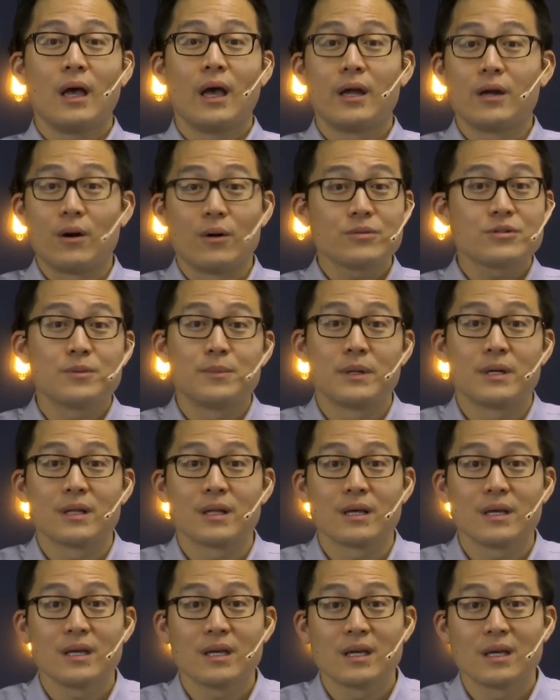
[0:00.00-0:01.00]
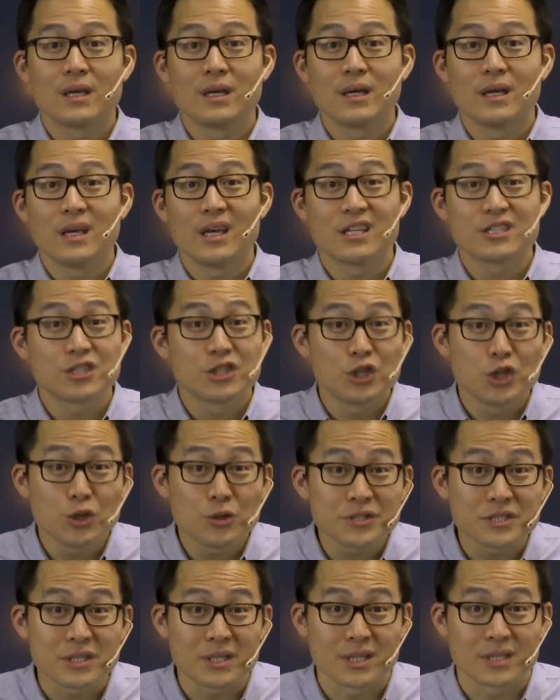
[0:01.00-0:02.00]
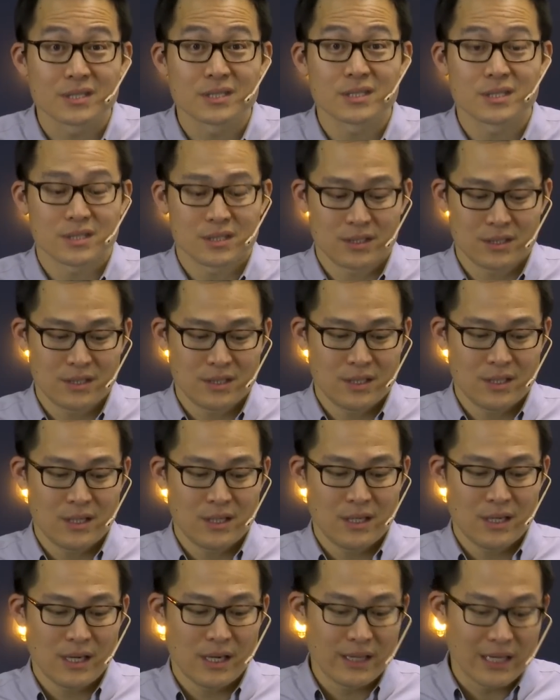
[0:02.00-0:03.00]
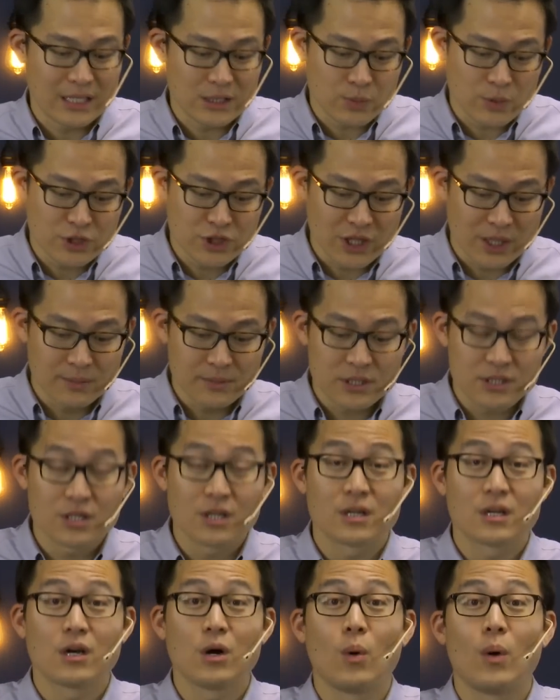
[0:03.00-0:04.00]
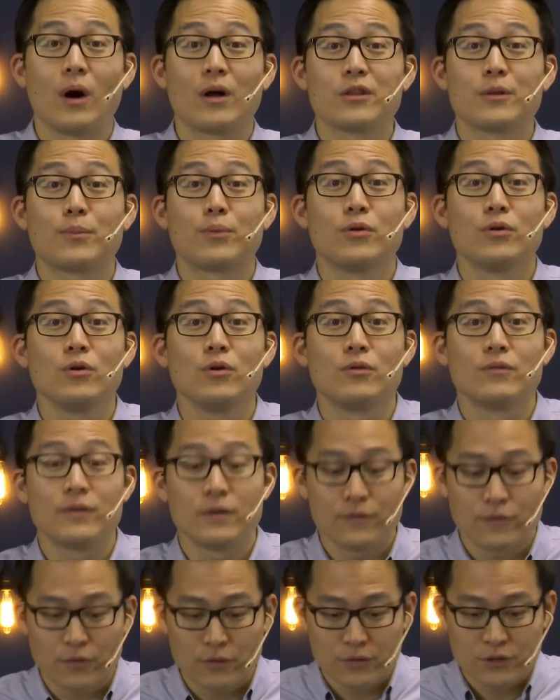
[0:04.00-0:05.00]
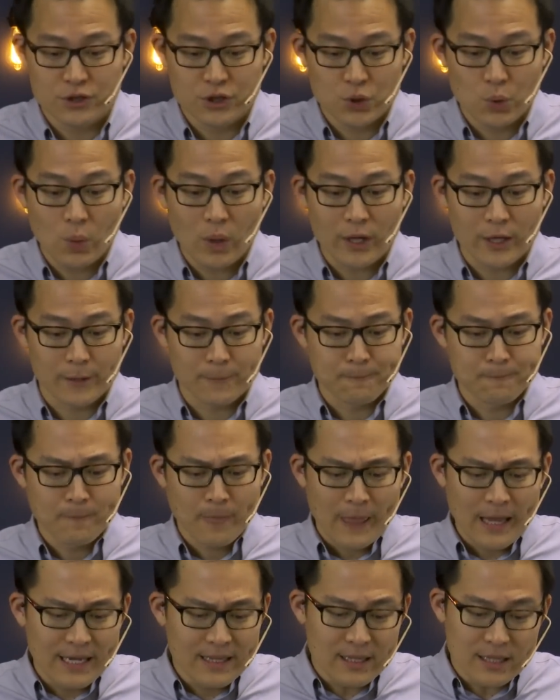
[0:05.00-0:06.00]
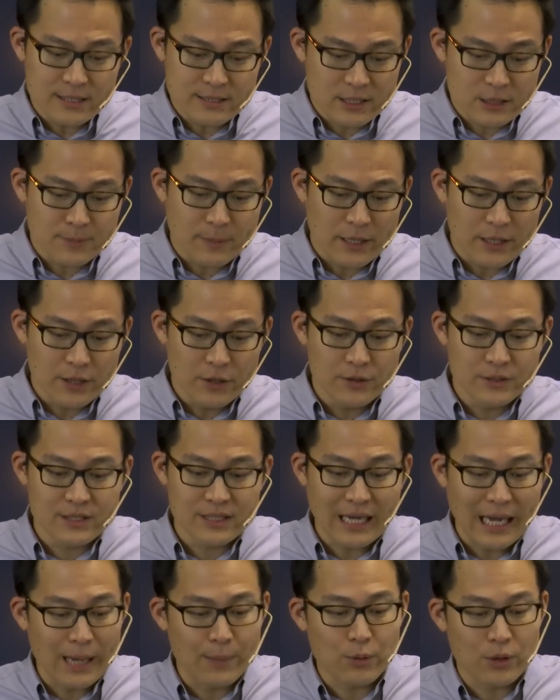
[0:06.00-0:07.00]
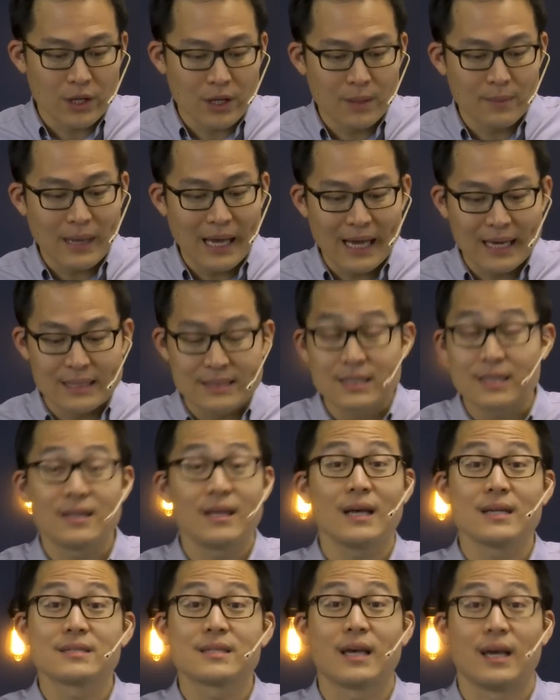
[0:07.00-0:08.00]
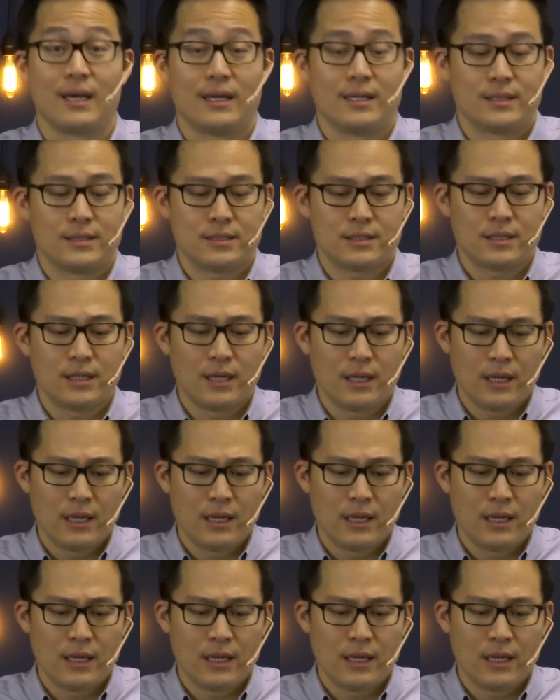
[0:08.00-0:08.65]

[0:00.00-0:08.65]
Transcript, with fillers: And ultimately, it's useless. And that's what James is going to go on to prove in verse 20. He does this by using Abraham as a test case.